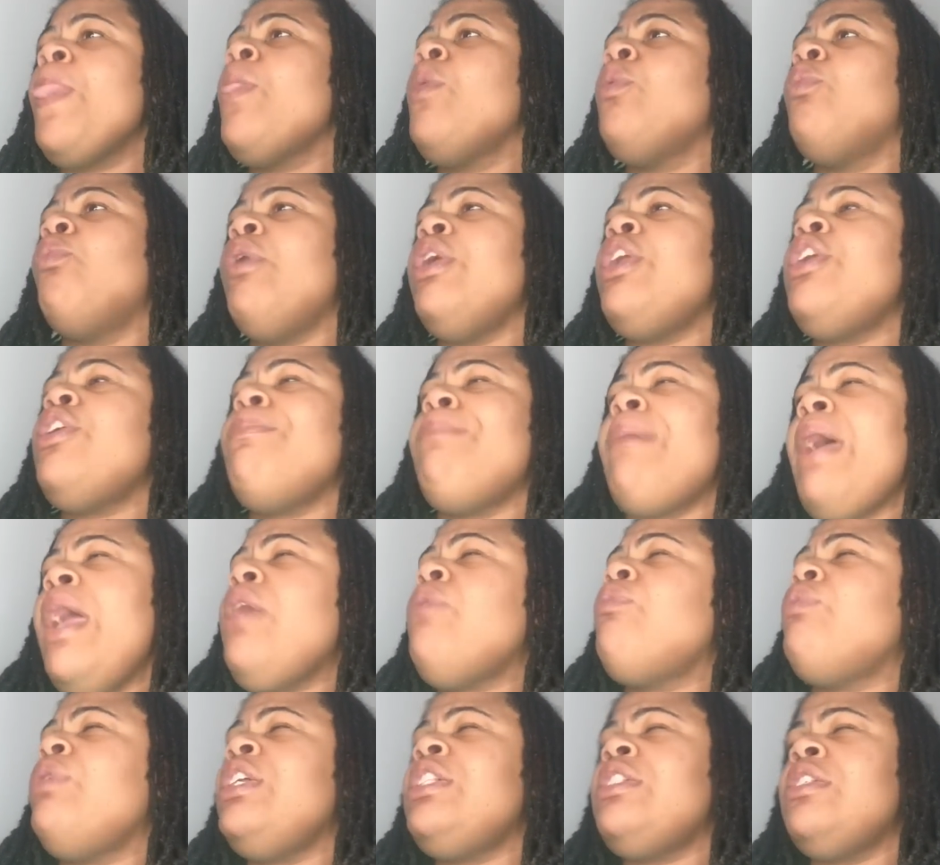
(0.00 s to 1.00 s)
one of the
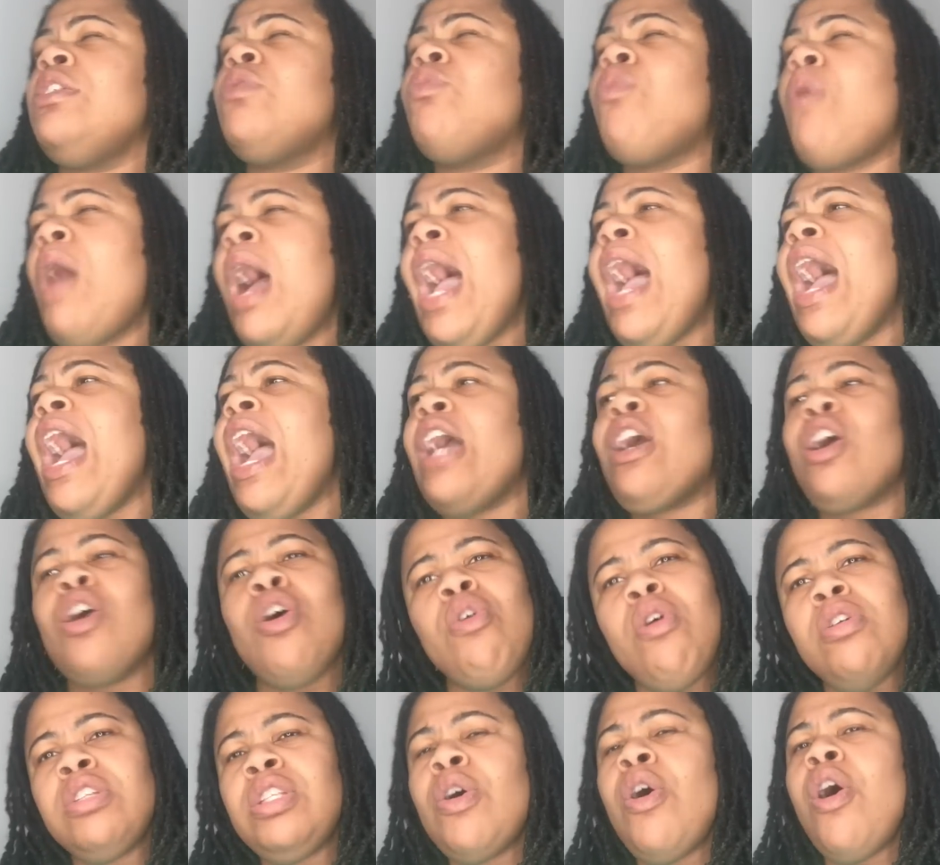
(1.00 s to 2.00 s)
main reasons why I
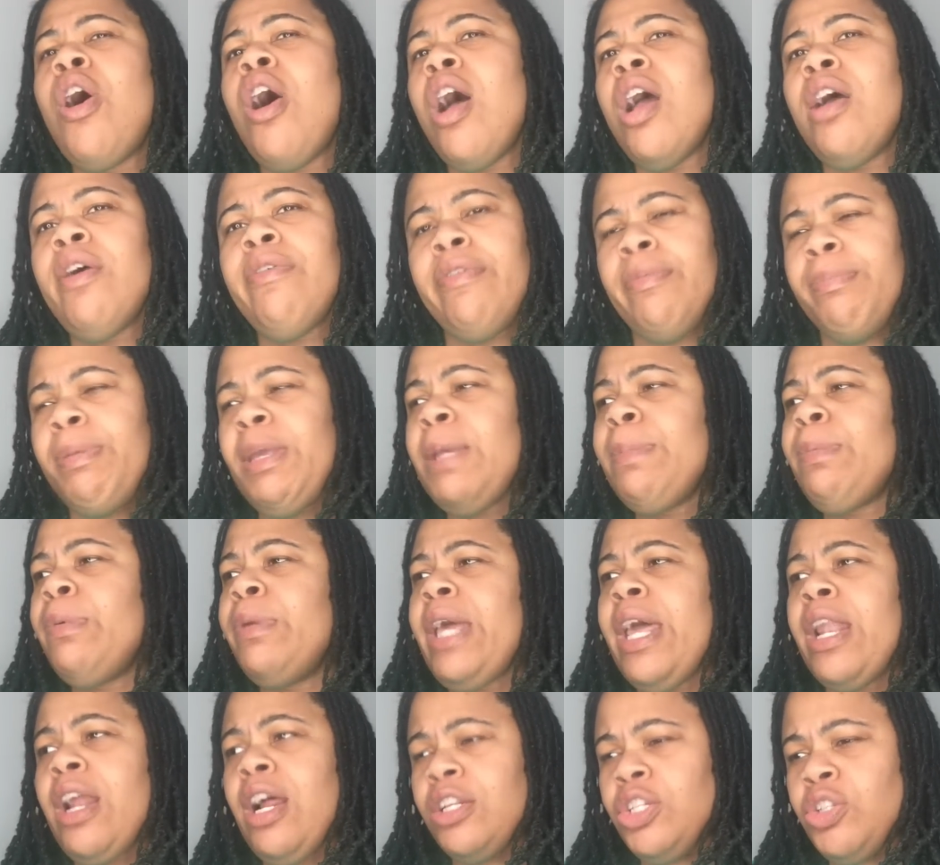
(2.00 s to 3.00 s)
go so hard for people
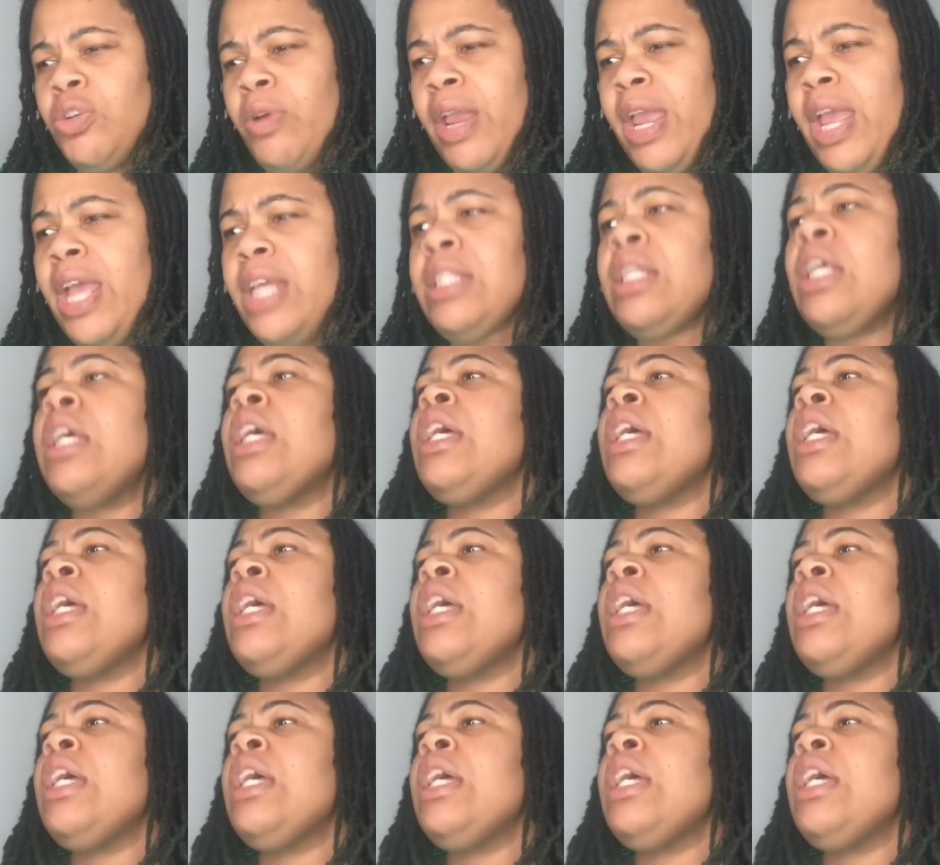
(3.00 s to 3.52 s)
that are trans,